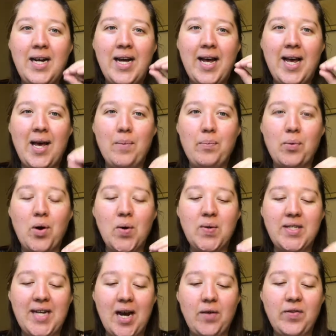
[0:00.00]
it broke
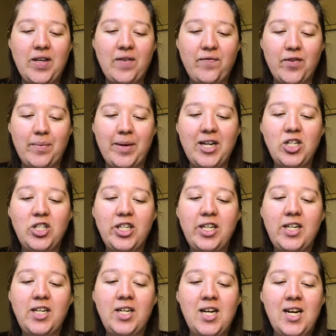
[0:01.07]
down the
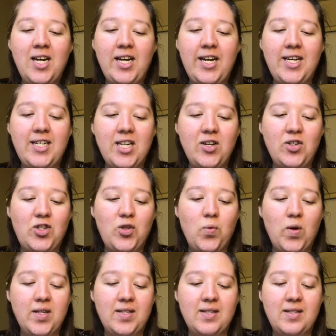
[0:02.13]
information. It tells you
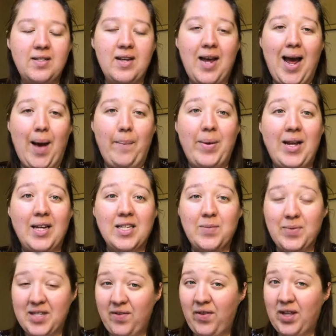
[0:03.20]
what's happening
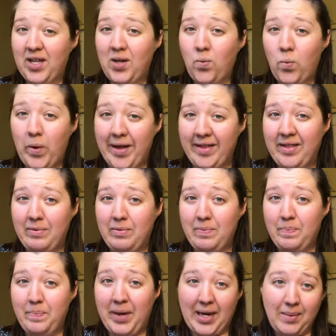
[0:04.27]
specifically with
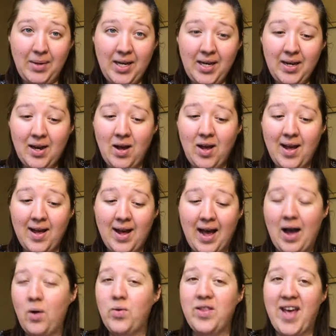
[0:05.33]
baby,
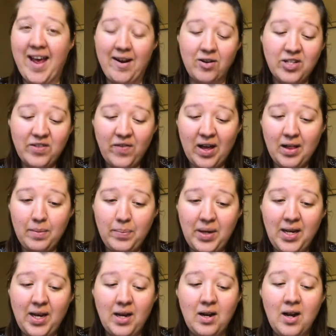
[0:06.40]
how they are
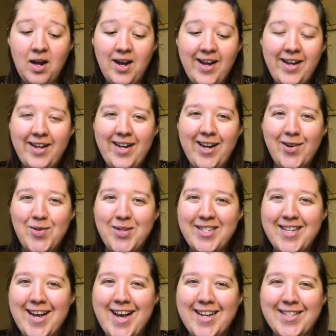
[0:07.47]
developing, and it
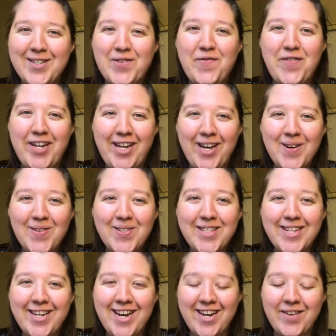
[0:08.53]
has little videos
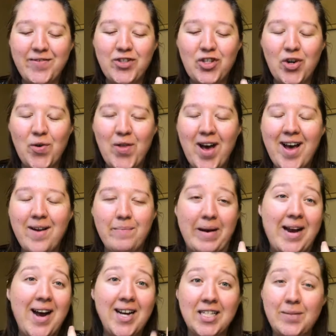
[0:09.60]
that kind of show that. My
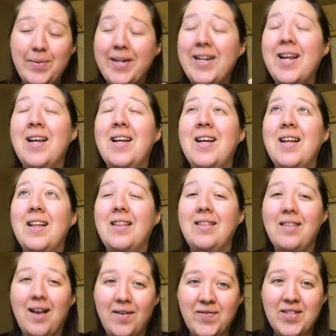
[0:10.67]
husband
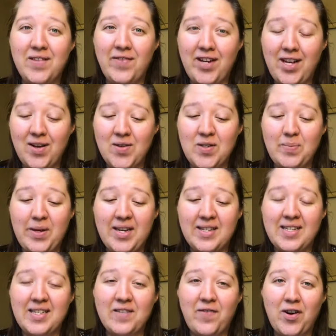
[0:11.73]
loves the videos because
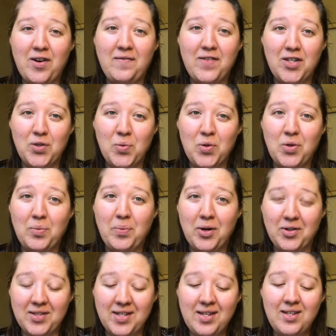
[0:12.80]
he's a very visual
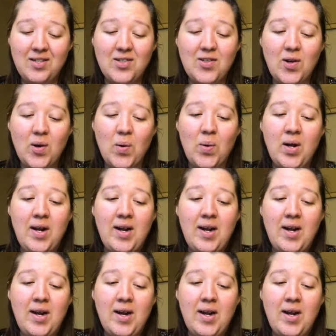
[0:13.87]
person, so